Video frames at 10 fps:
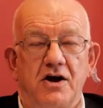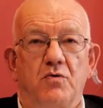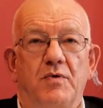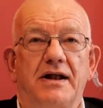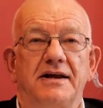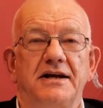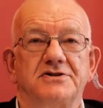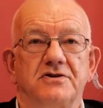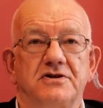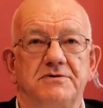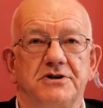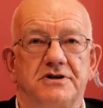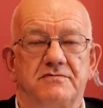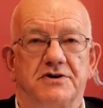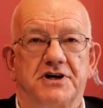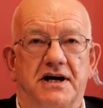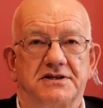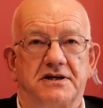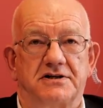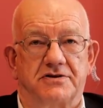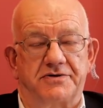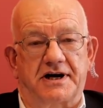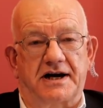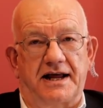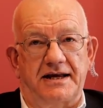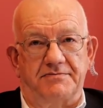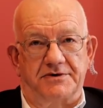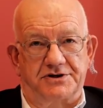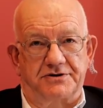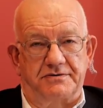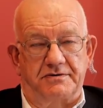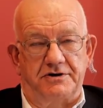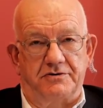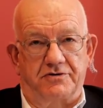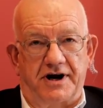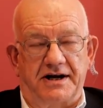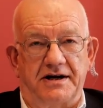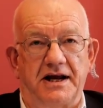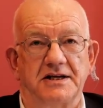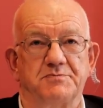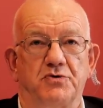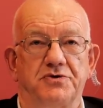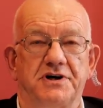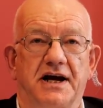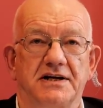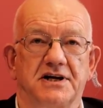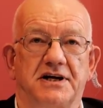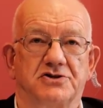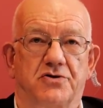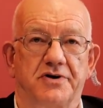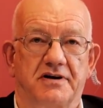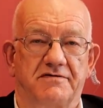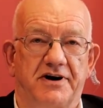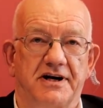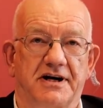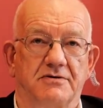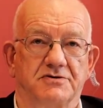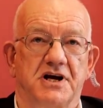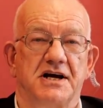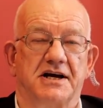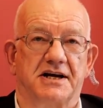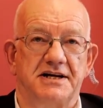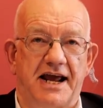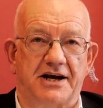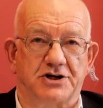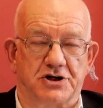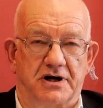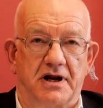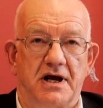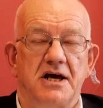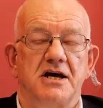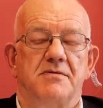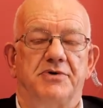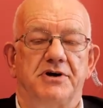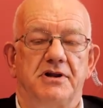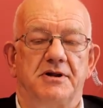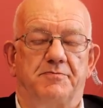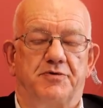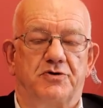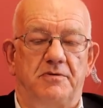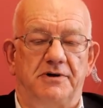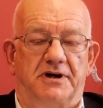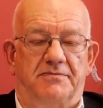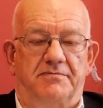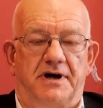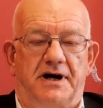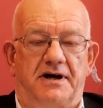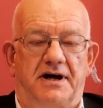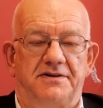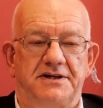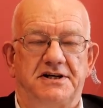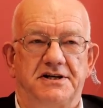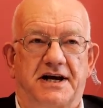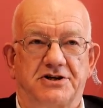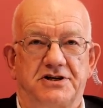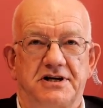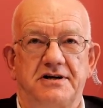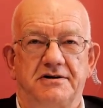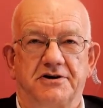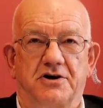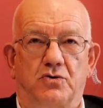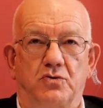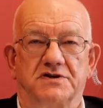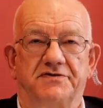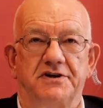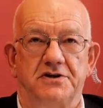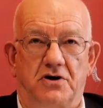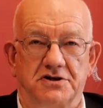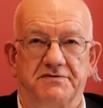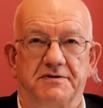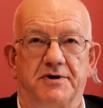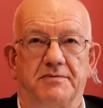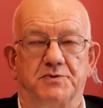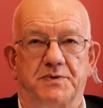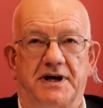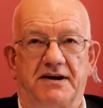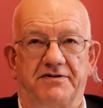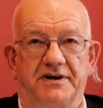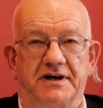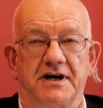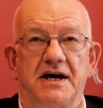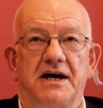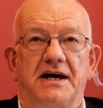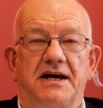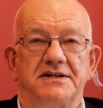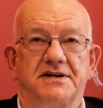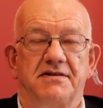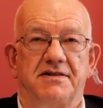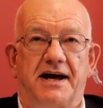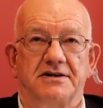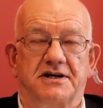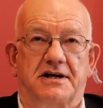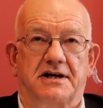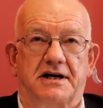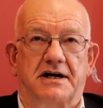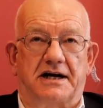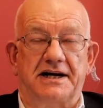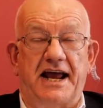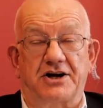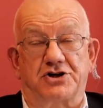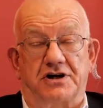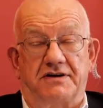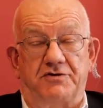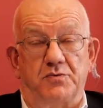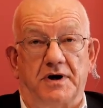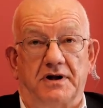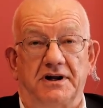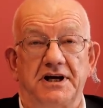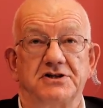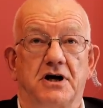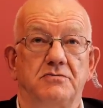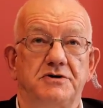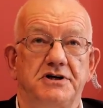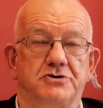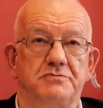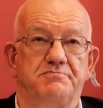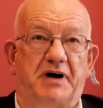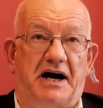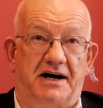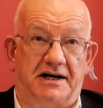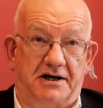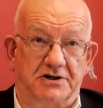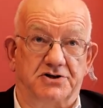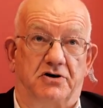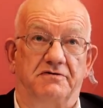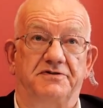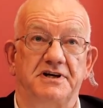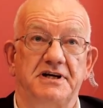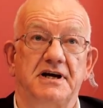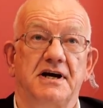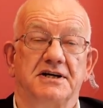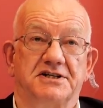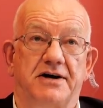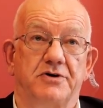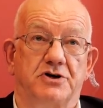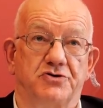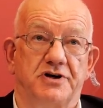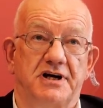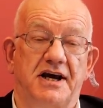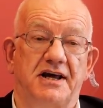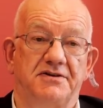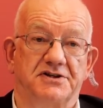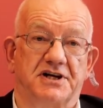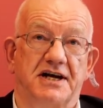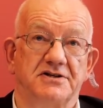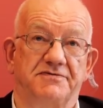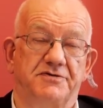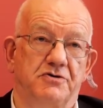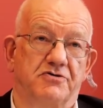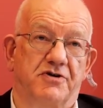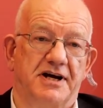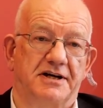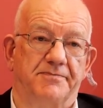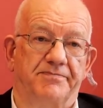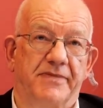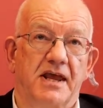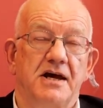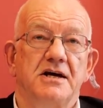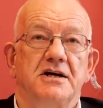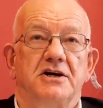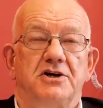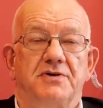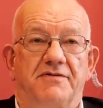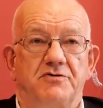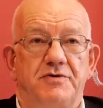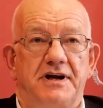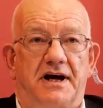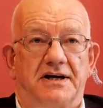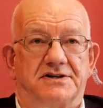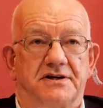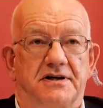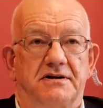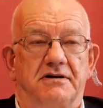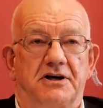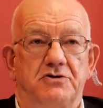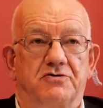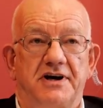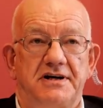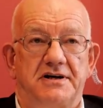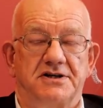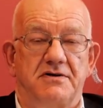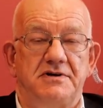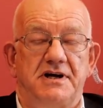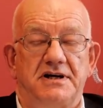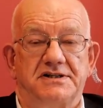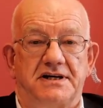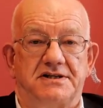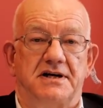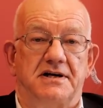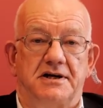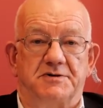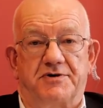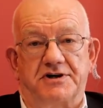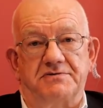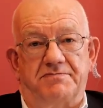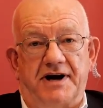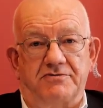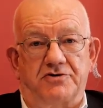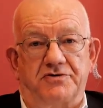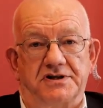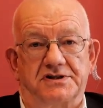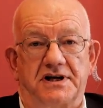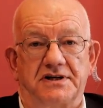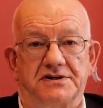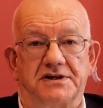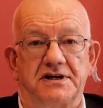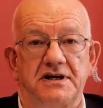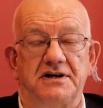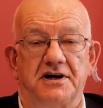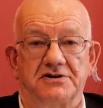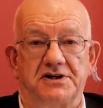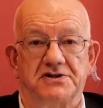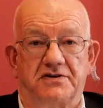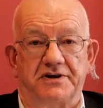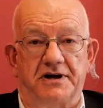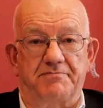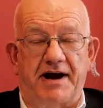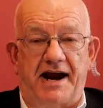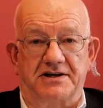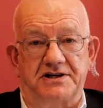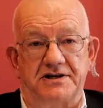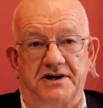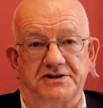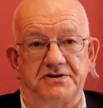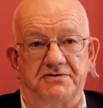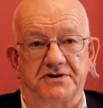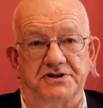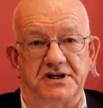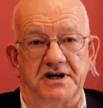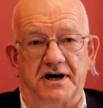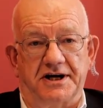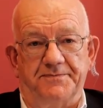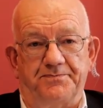Well, it's not so much that Russia has a historic claim to Ukraine, it's more that it has a historic and very close connection. But the problem, and this is actually the cause of a lot of the problems we have here, is that connection, if you will, is only to part of the territory in the state of Ukraine. You have to realize that Ukraine has only existed in its present boundaries since the Nazi-Soviet pact in 1939.